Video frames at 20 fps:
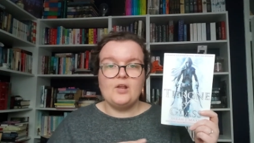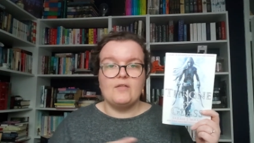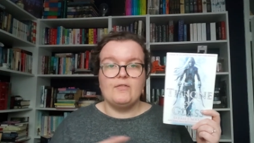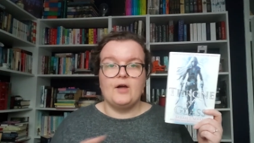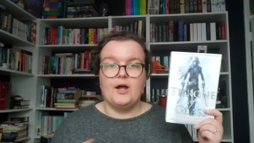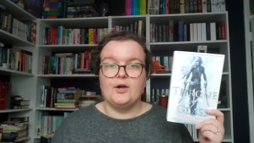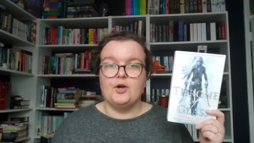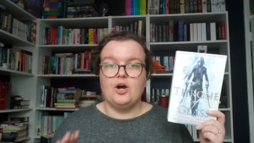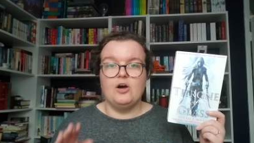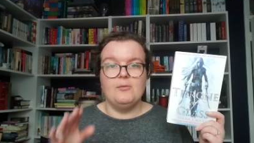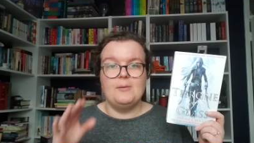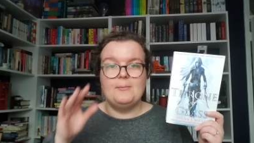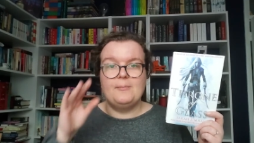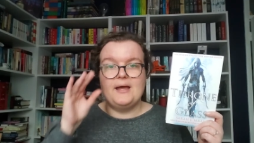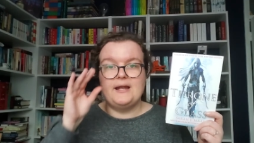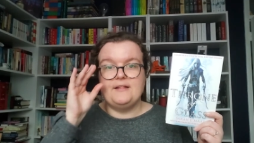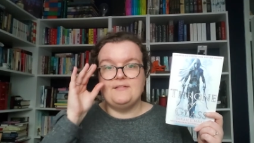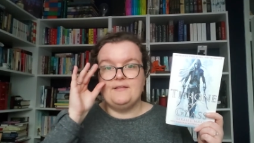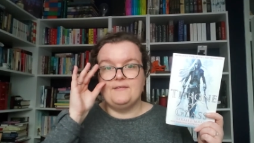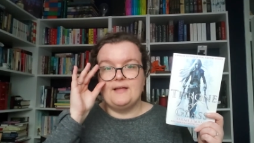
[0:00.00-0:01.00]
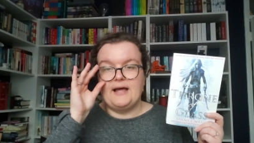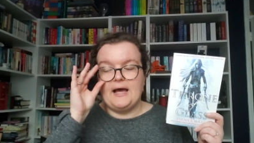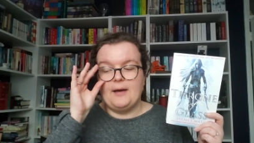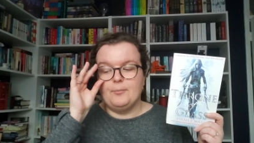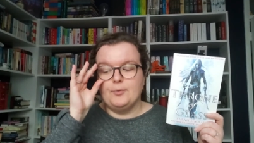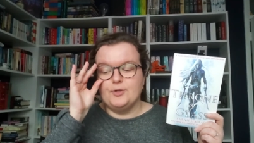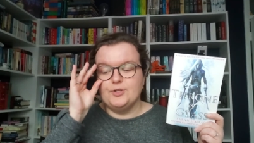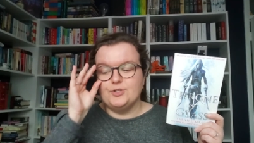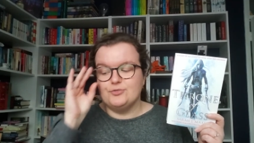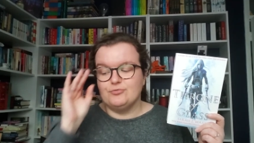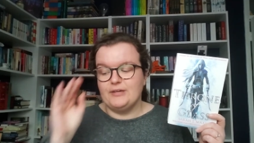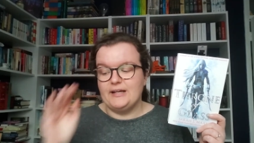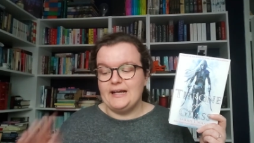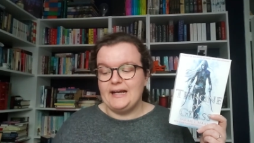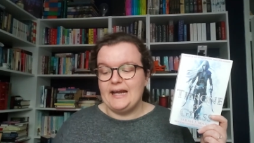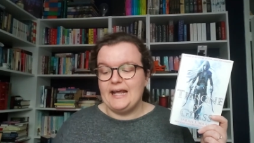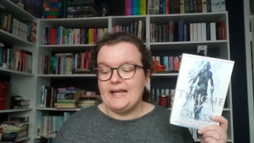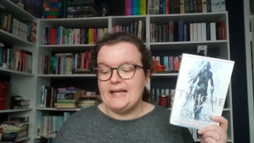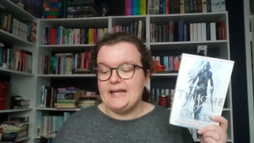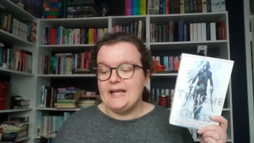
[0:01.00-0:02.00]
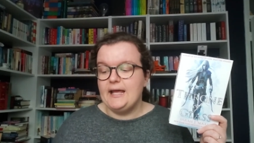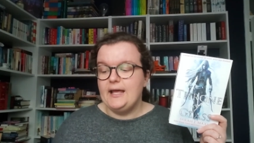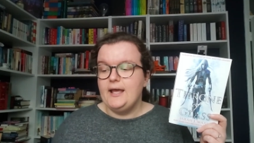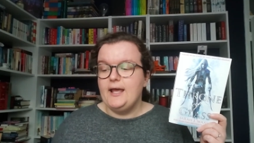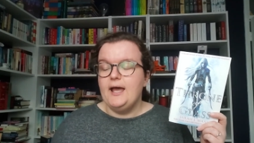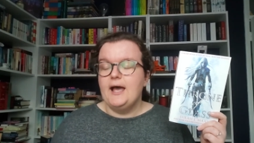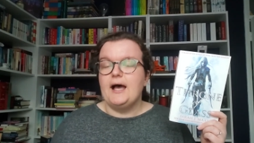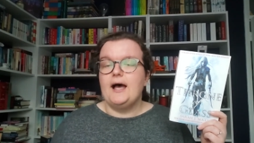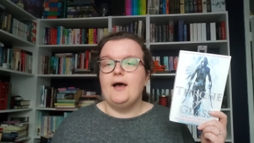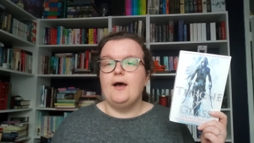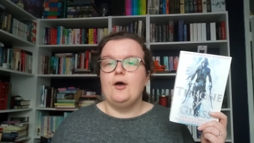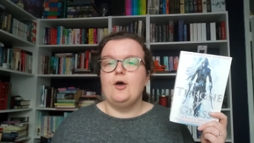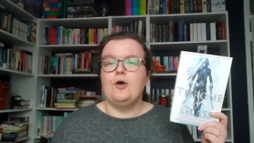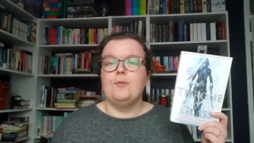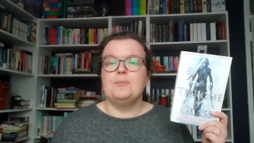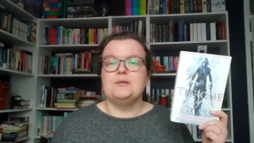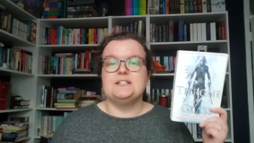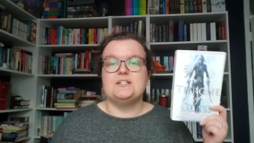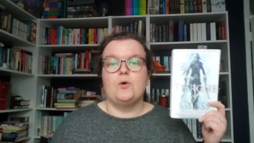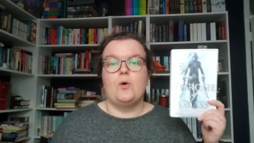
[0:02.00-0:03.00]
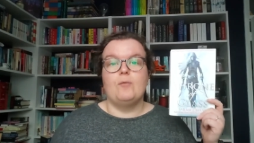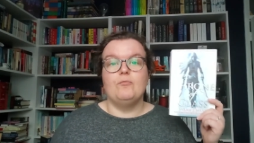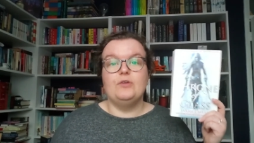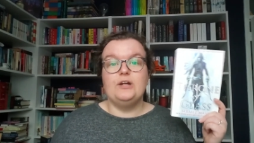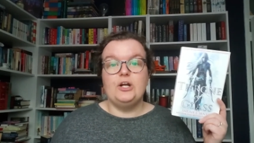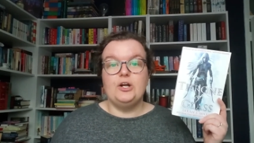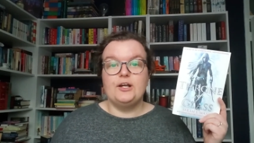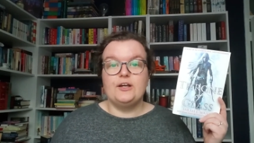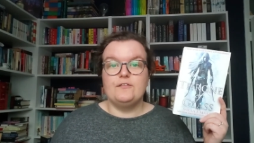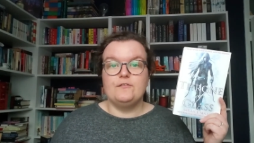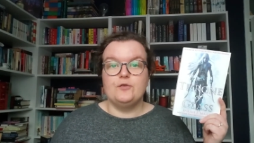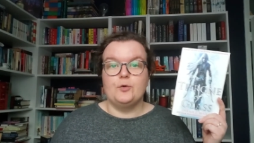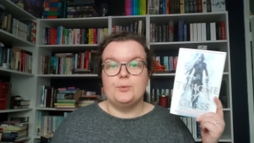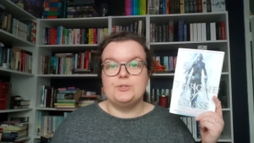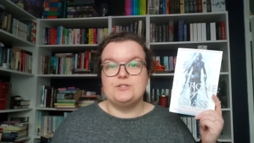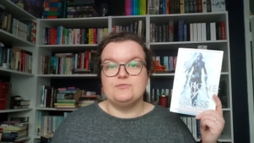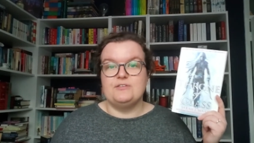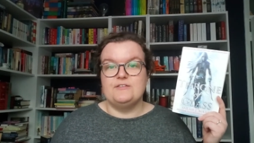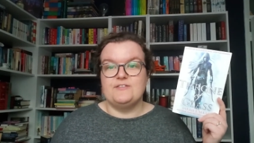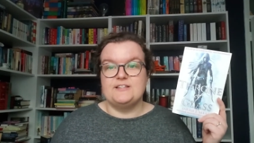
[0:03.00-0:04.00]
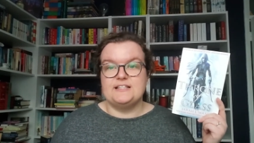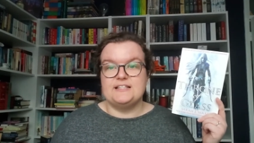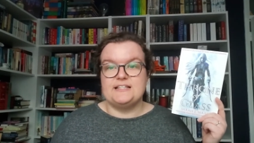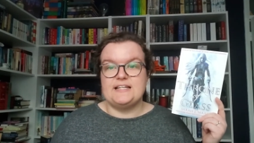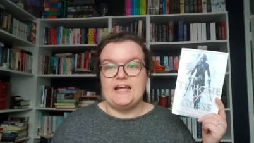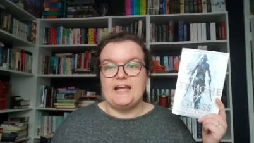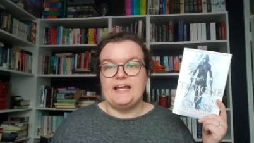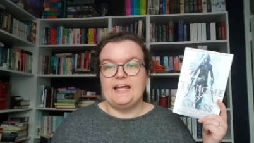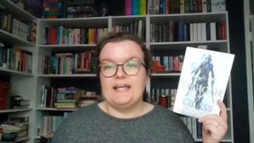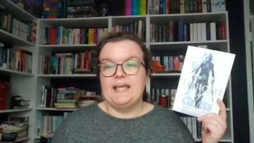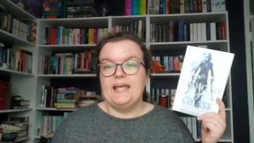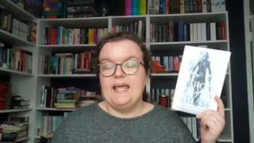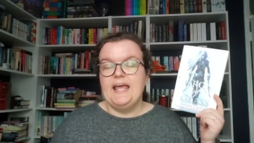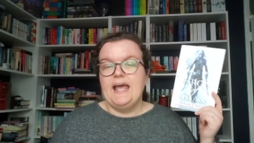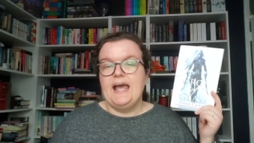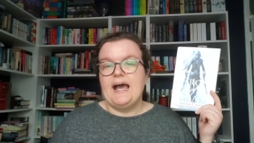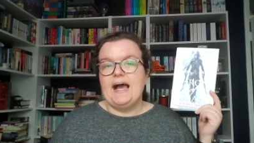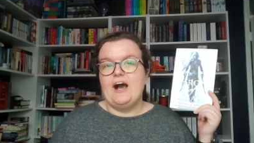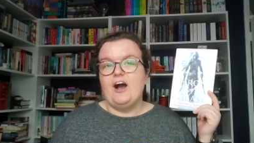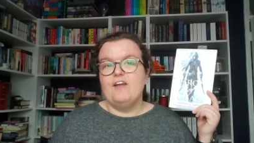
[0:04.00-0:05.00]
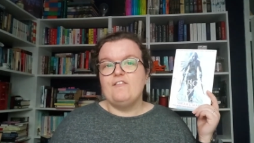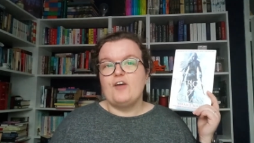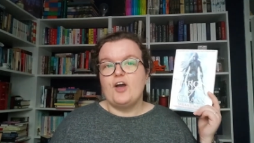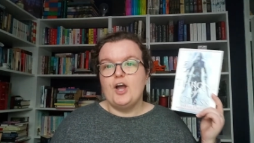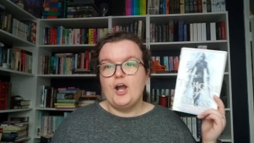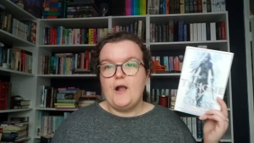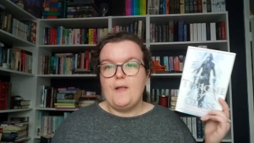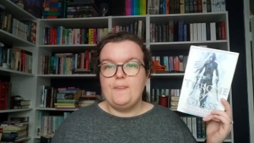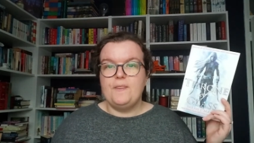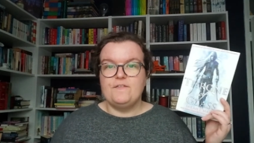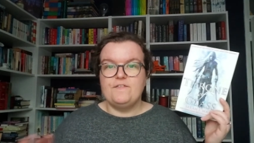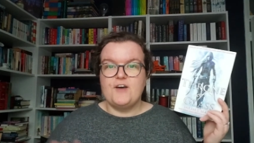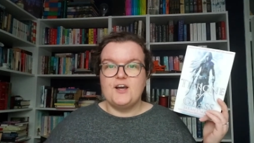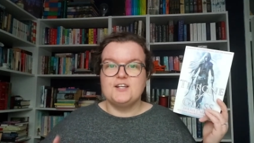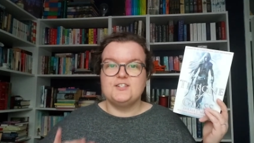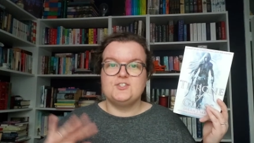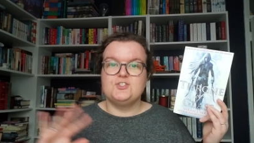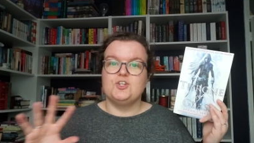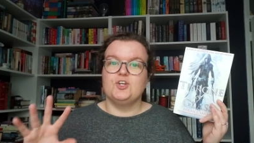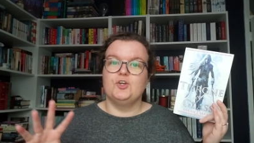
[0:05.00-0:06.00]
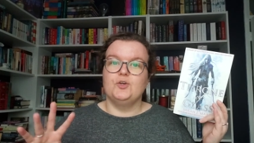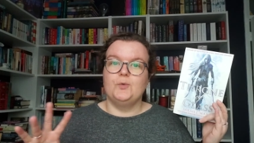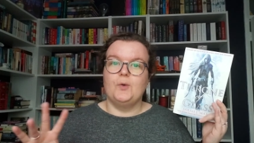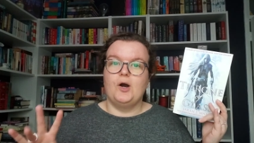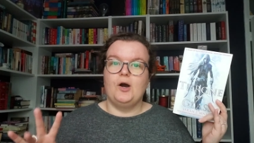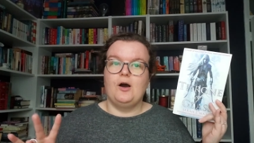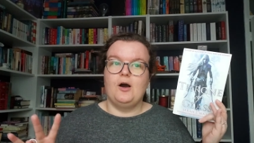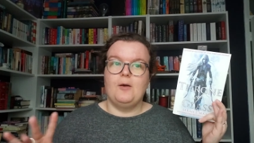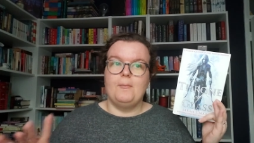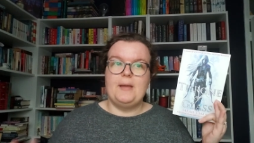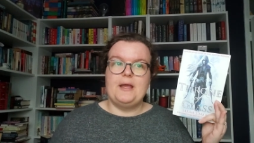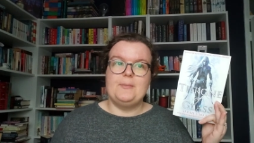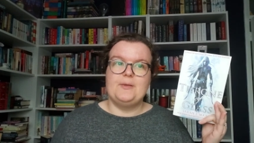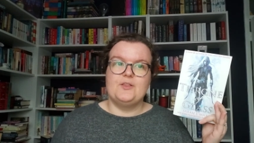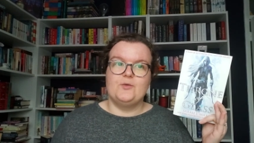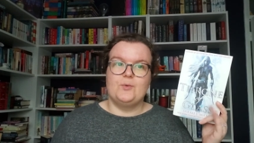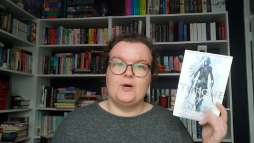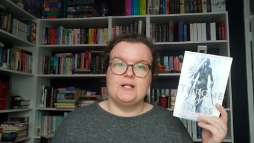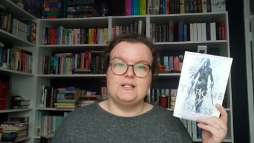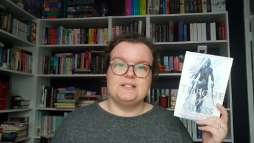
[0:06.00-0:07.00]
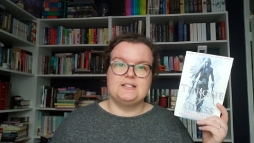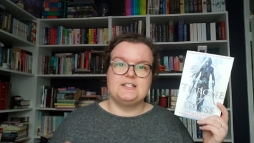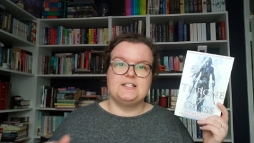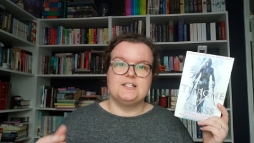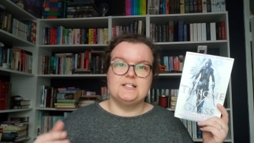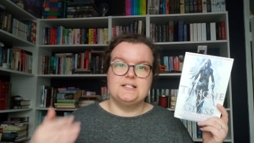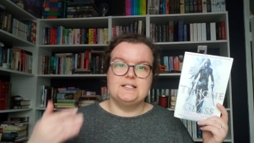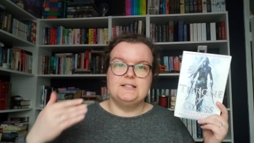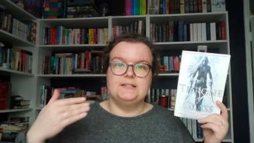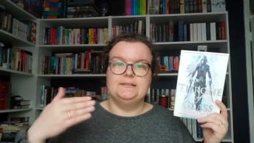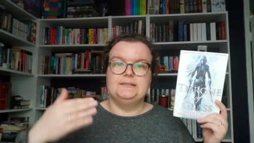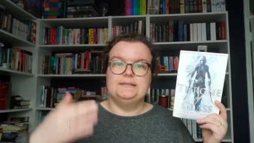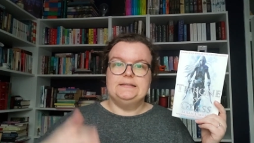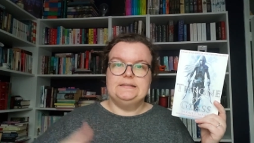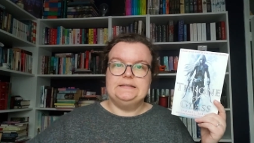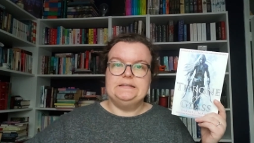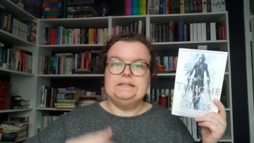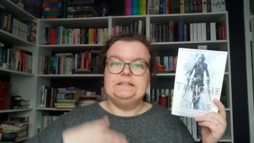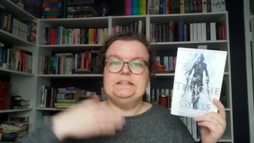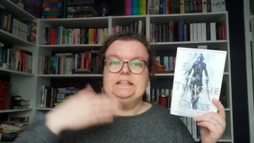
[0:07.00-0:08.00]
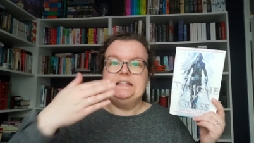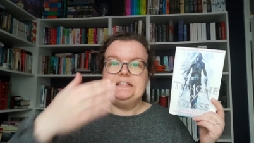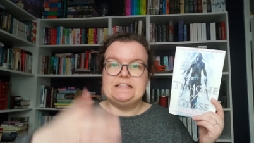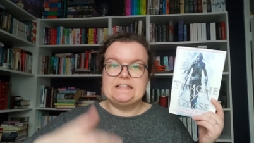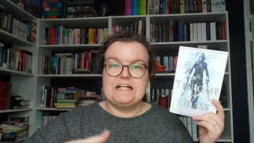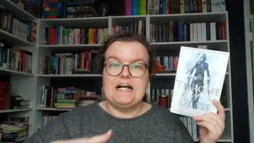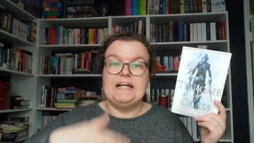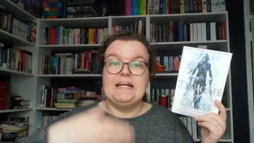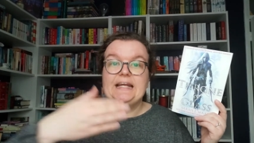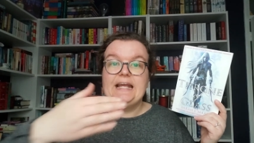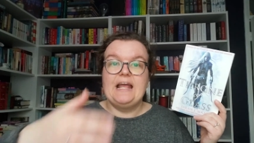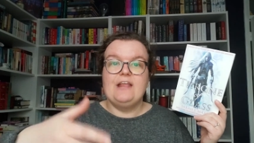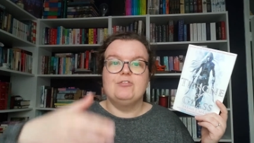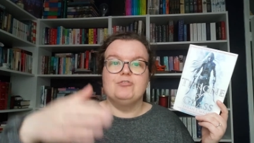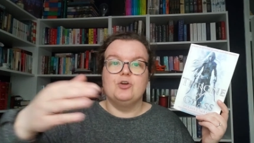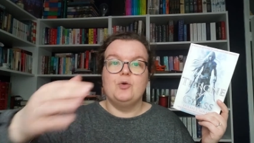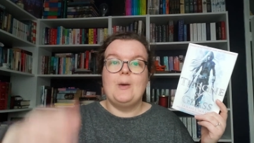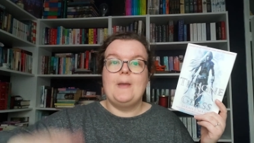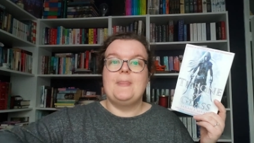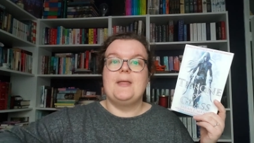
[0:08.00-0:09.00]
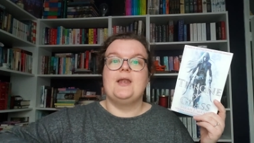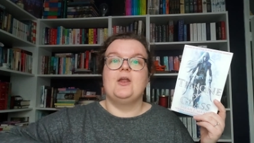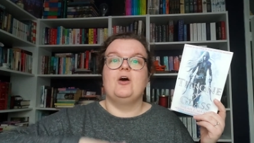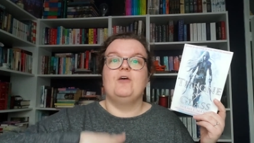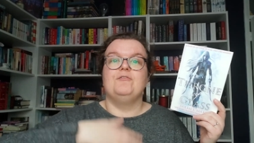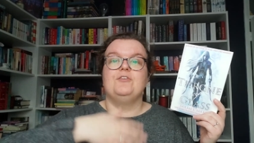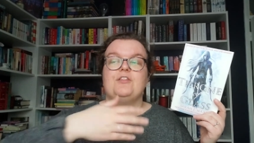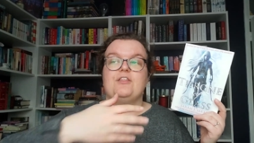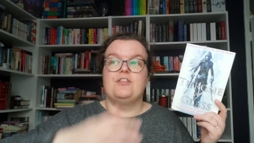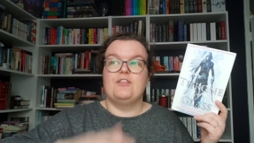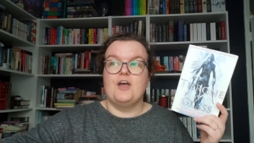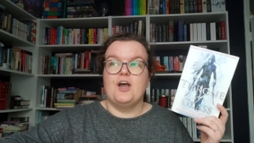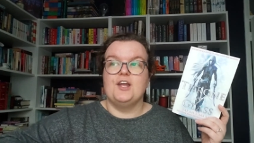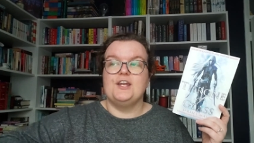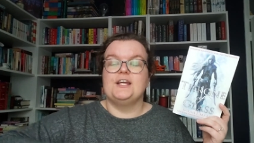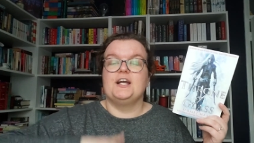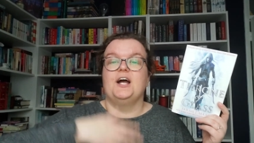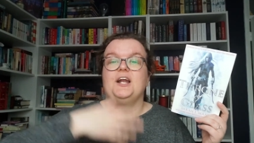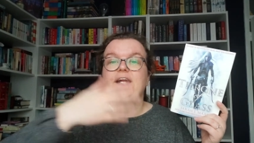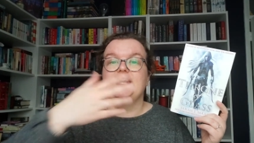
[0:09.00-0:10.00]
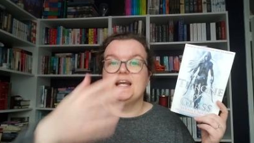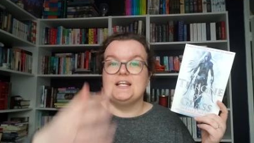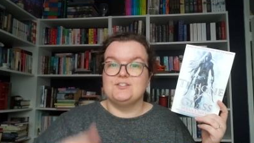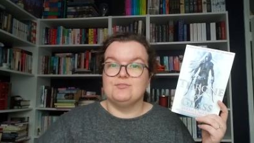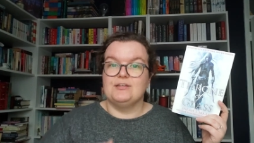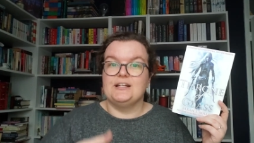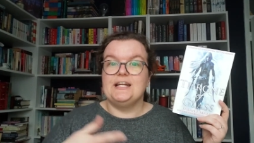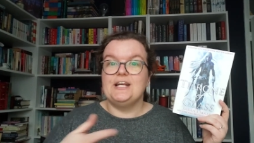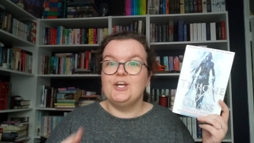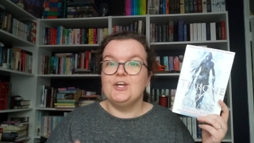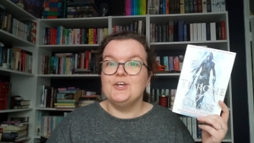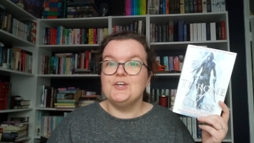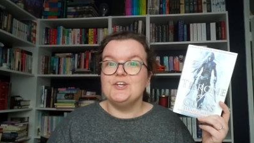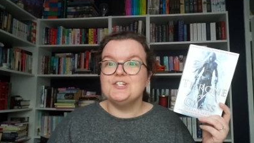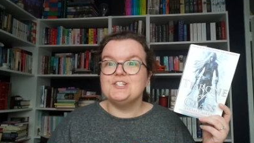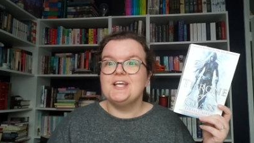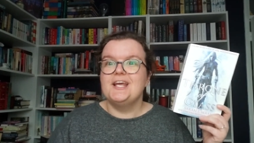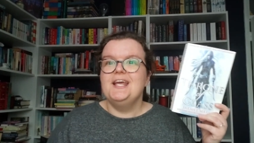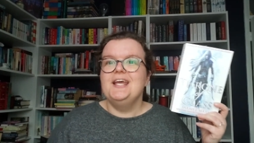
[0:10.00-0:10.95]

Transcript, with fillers: I can't remember anything that happened really. Um, so I'm really looking forward to revisiting. I've heard the first two are maybe the ones that you need to kind of get through and then after the third it kind of gets really good.